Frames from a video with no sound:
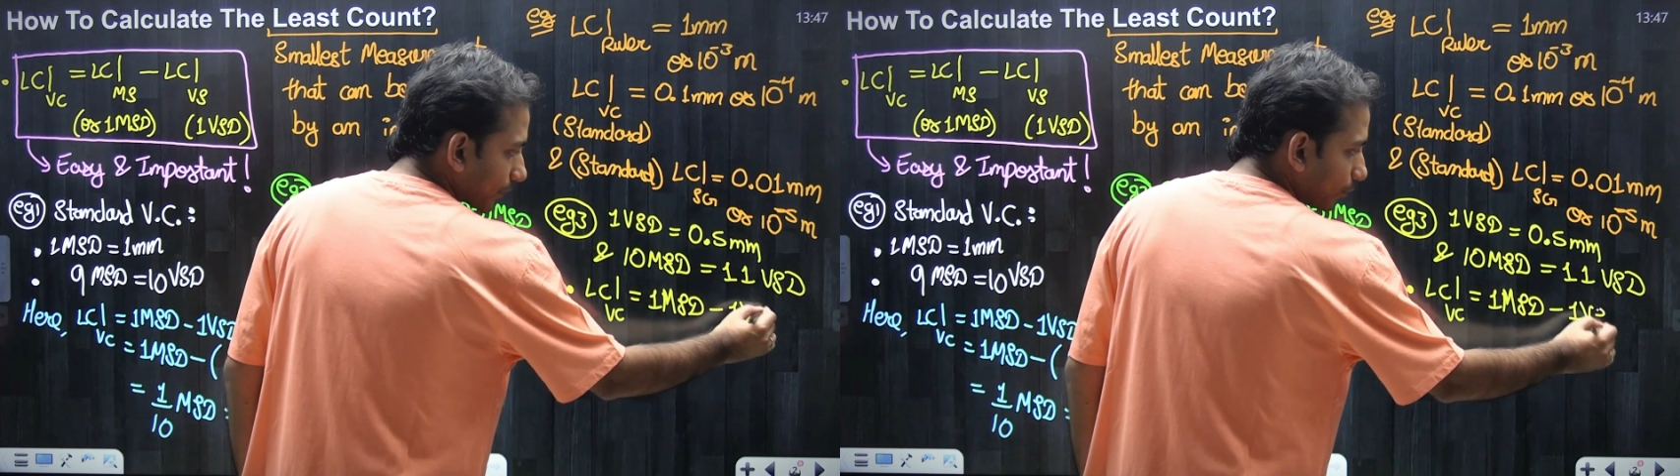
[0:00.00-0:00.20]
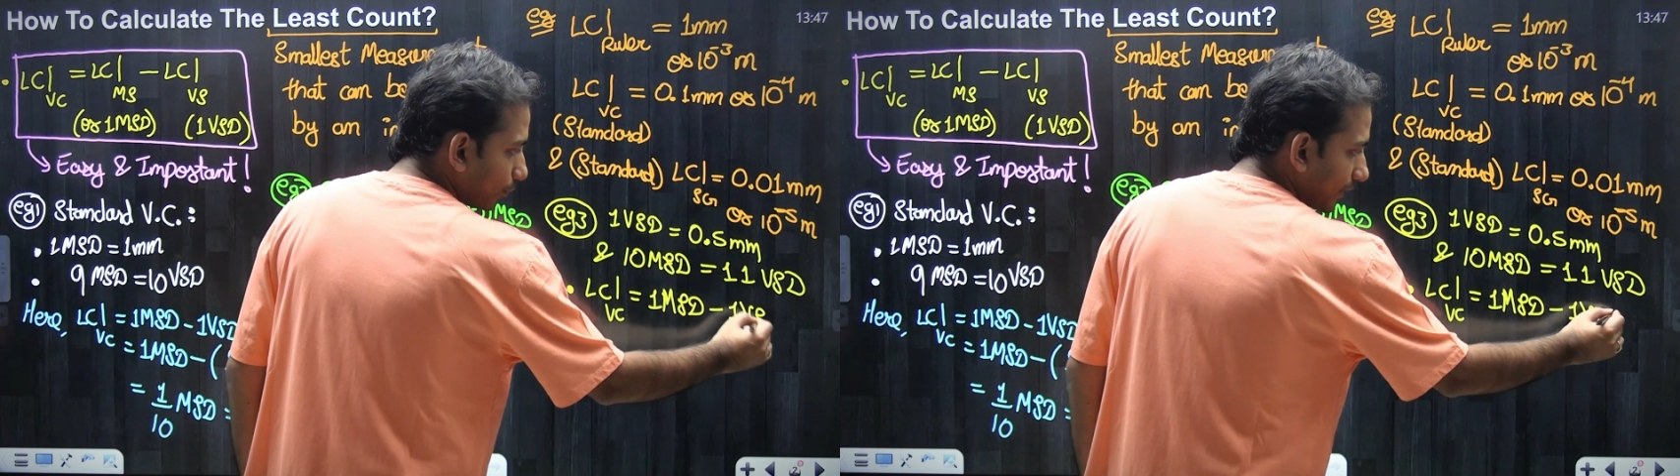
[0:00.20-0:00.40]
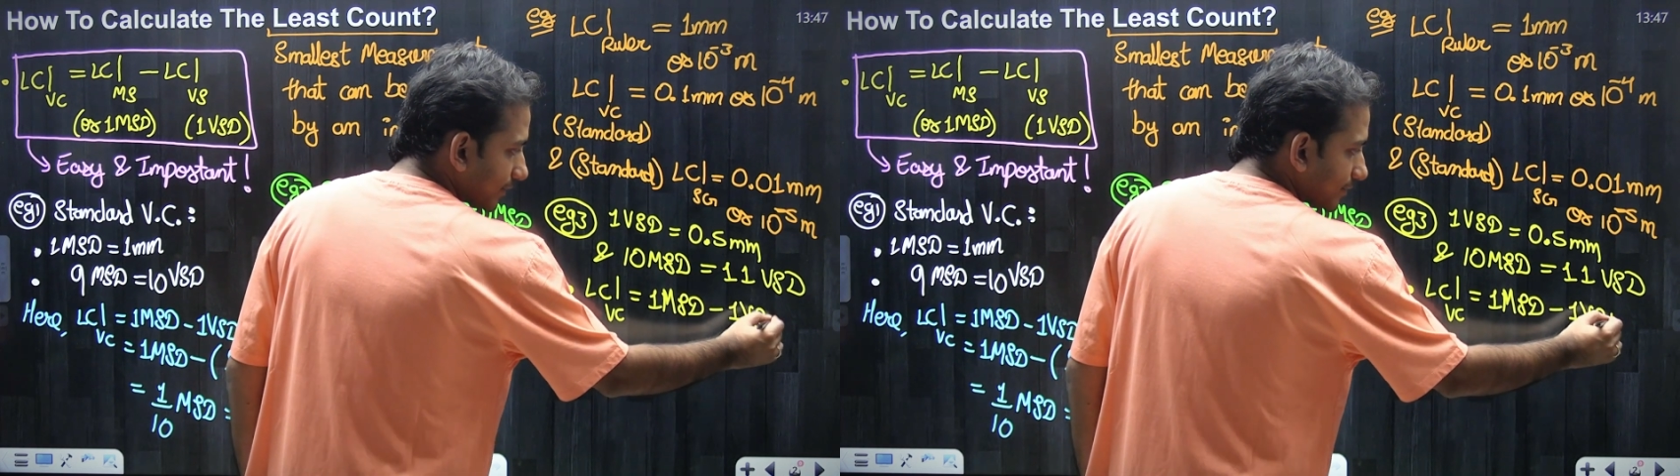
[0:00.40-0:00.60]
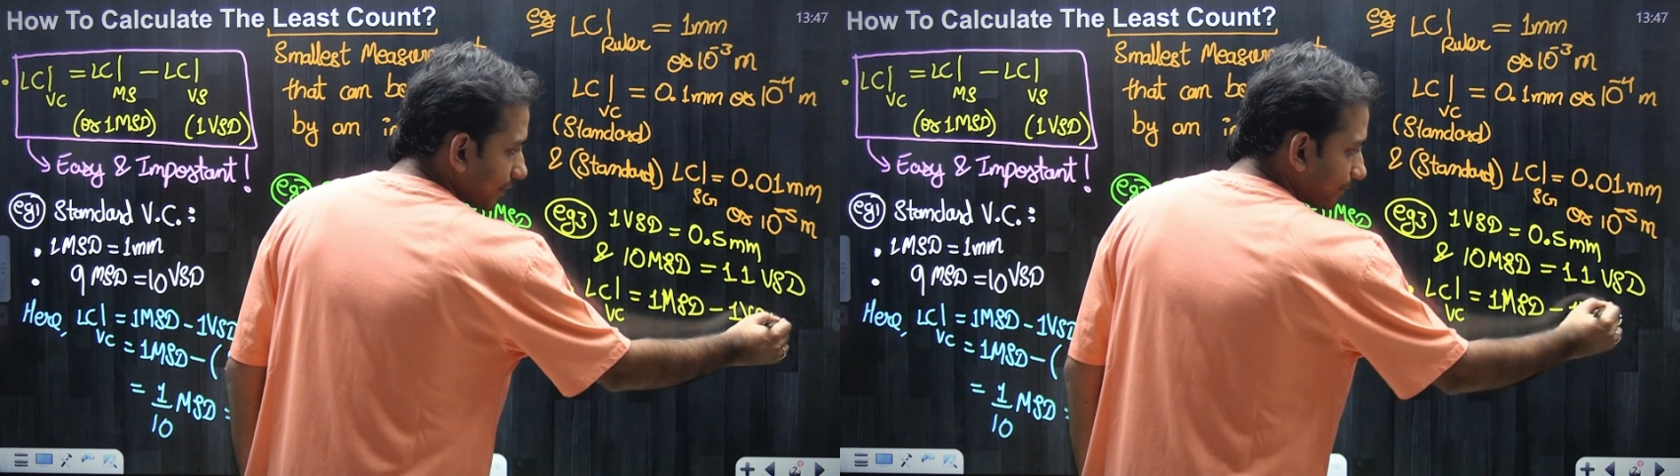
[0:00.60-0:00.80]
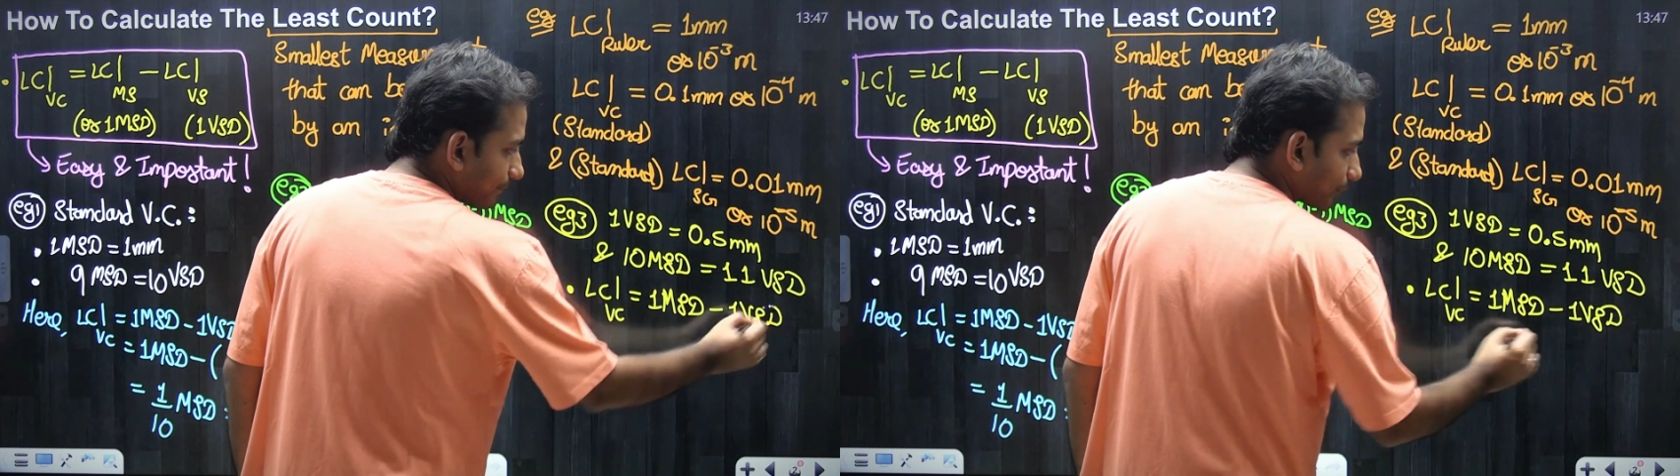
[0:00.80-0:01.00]

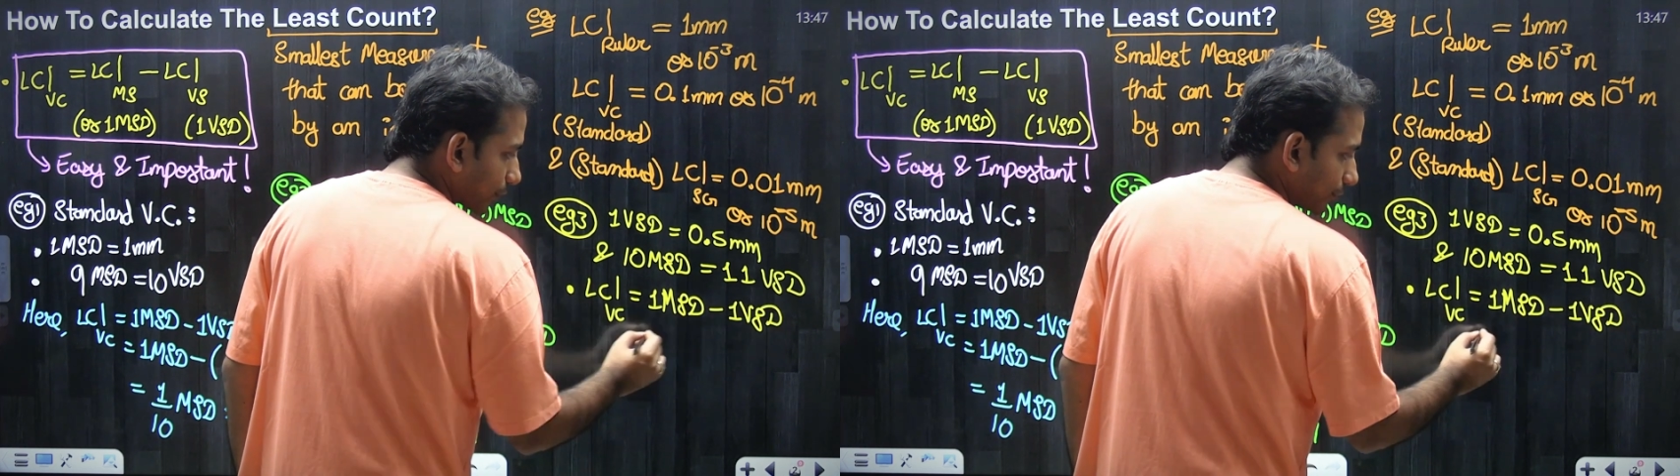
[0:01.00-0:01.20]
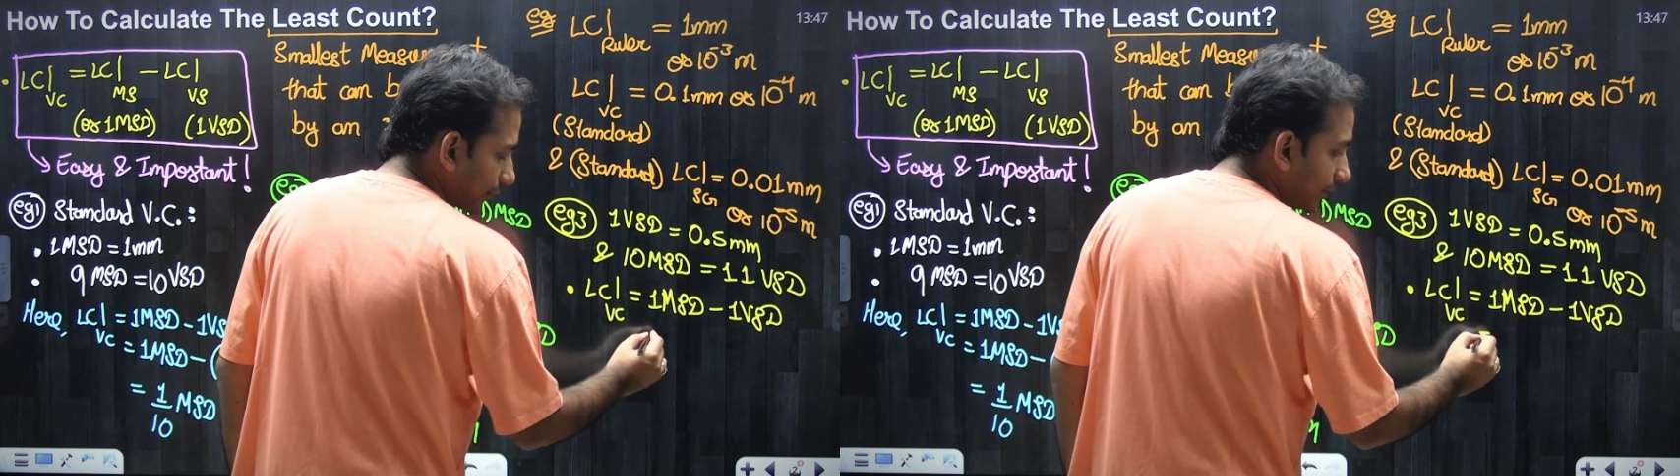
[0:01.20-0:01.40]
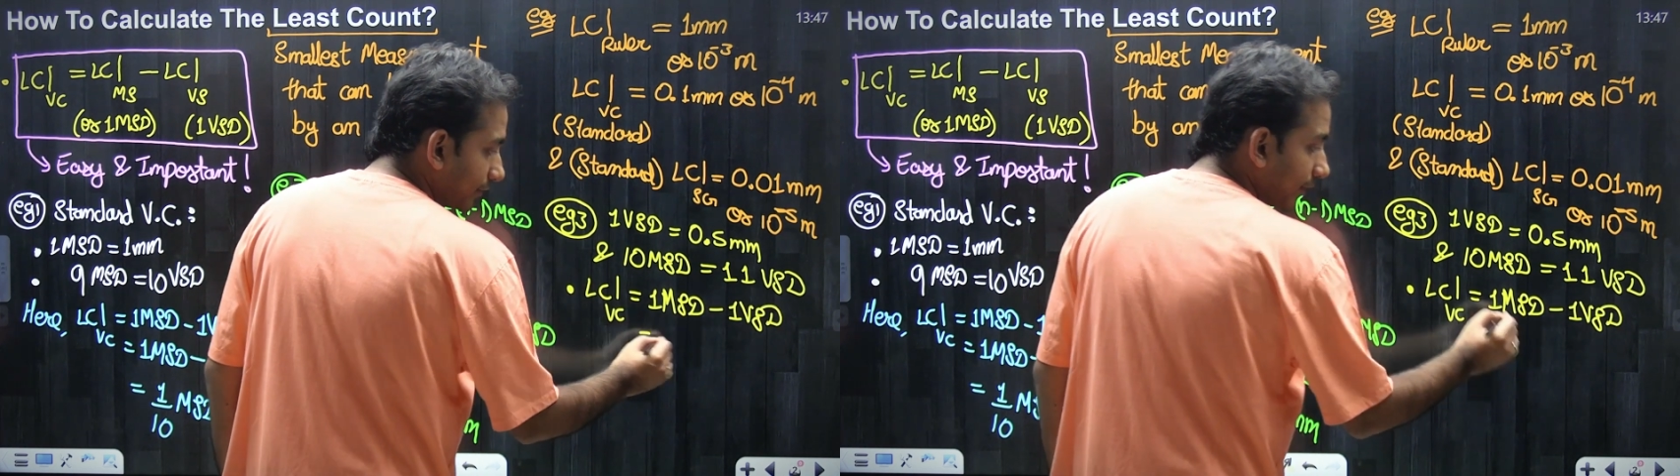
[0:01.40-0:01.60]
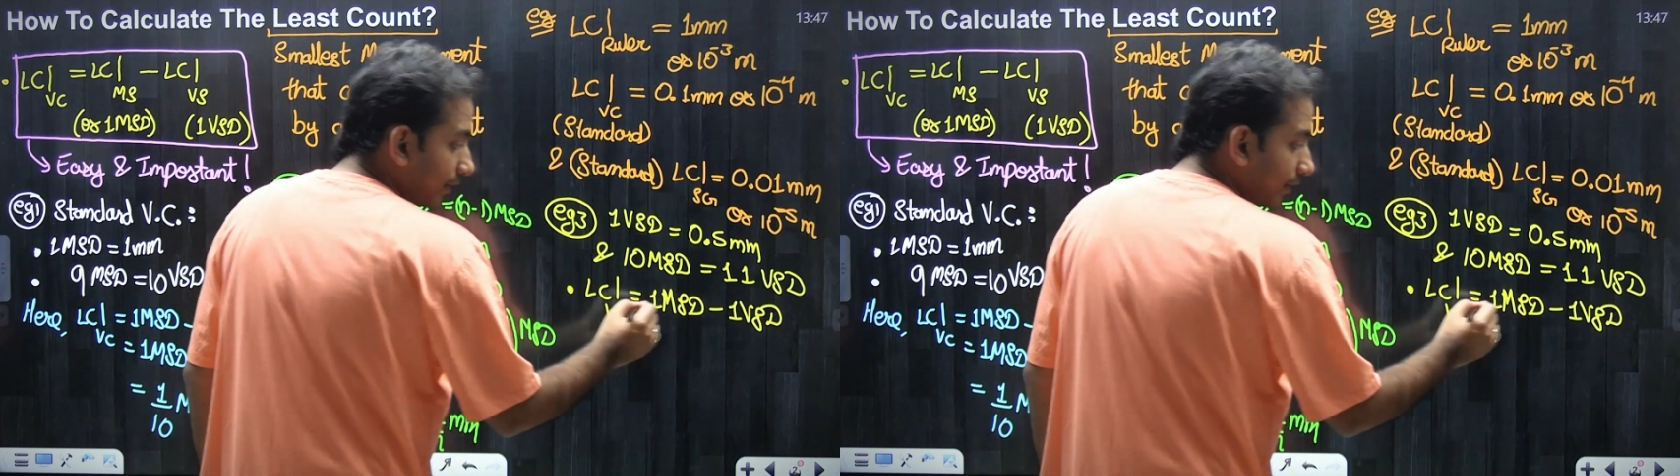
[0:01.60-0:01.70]
VSD. All right.